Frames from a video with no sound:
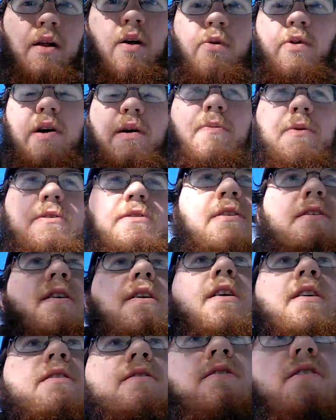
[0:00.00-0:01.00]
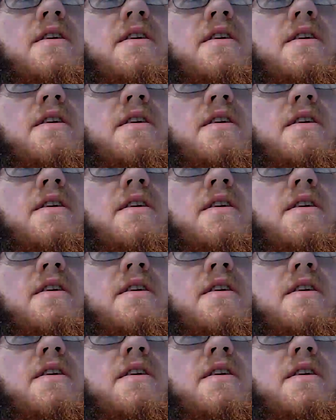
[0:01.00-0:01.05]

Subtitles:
Quick put the car